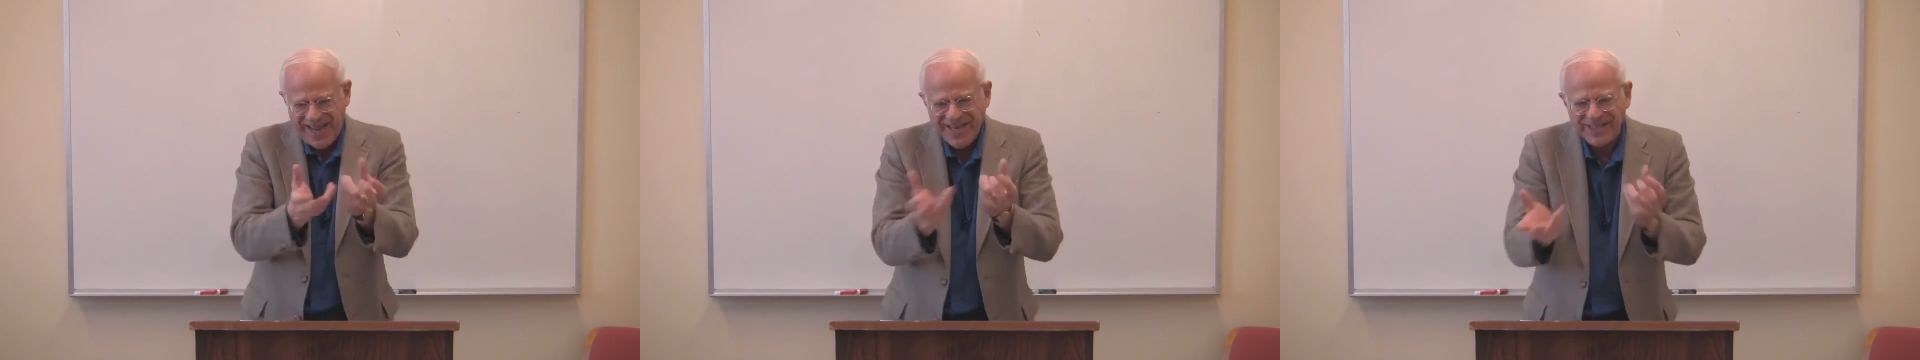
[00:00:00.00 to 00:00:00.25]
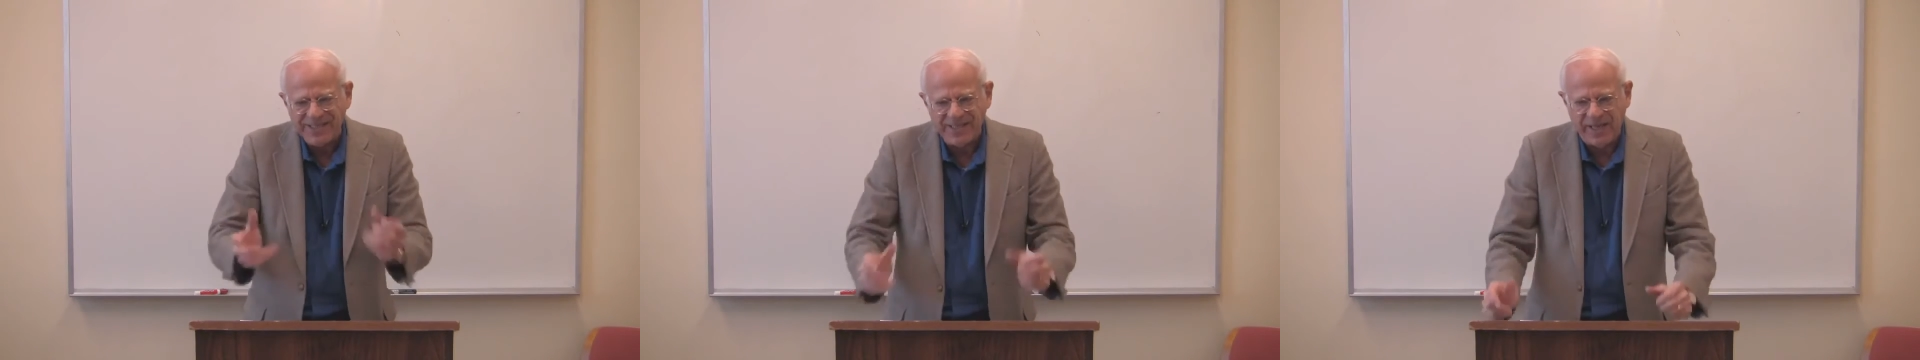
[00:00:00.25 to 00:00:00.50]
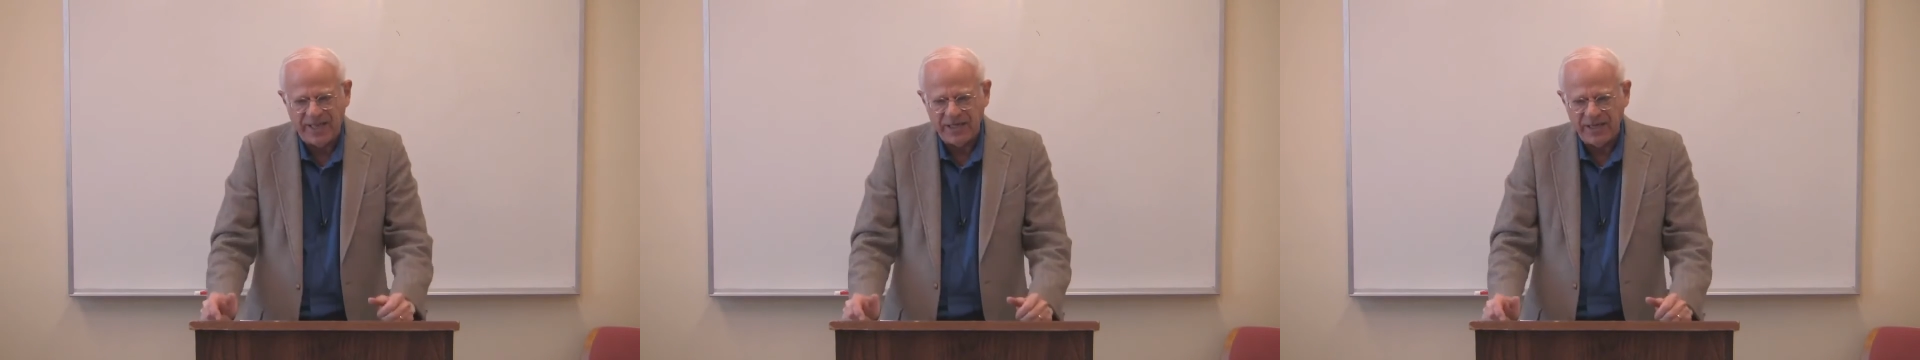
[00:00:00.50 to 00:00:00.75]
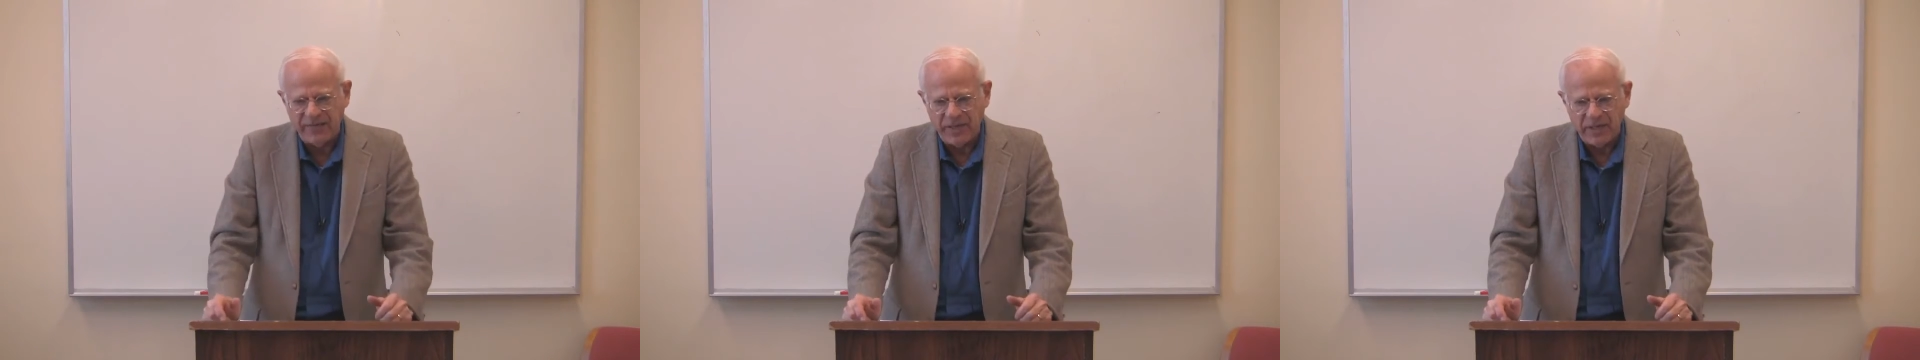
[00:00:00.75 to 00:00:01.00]
taste
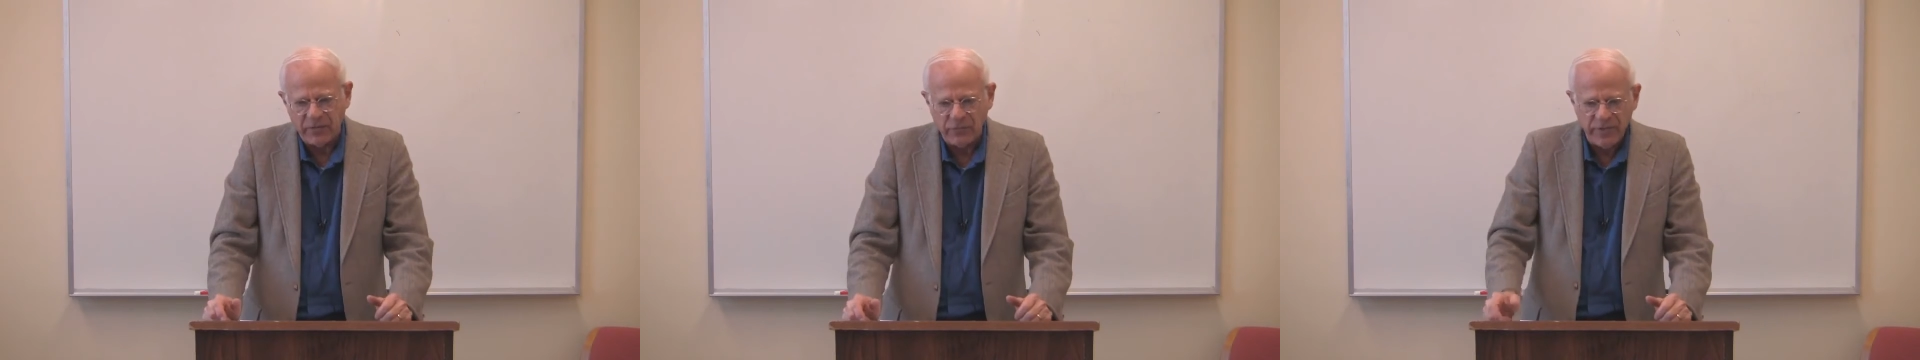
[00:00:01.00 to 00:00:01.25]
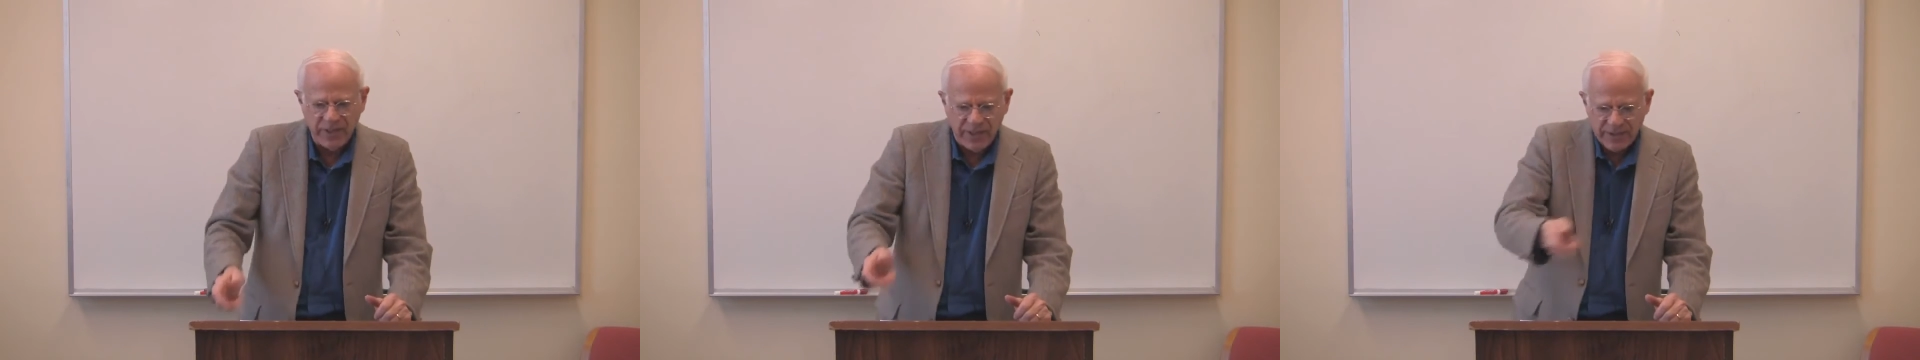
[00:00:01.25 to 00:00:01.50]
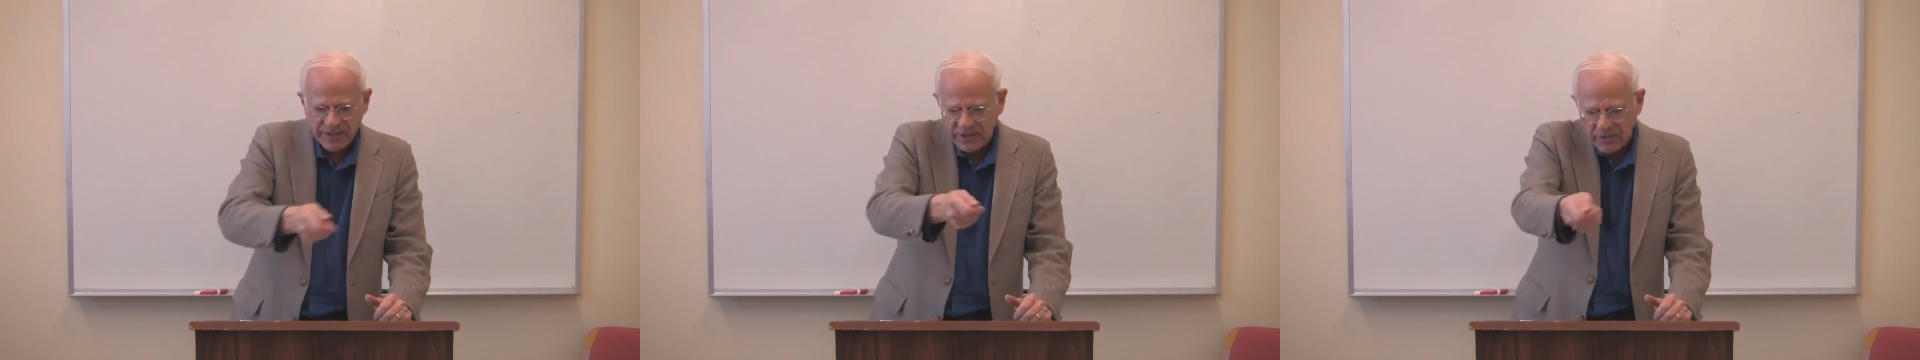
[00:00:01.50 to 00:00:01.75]
any of the ingredients,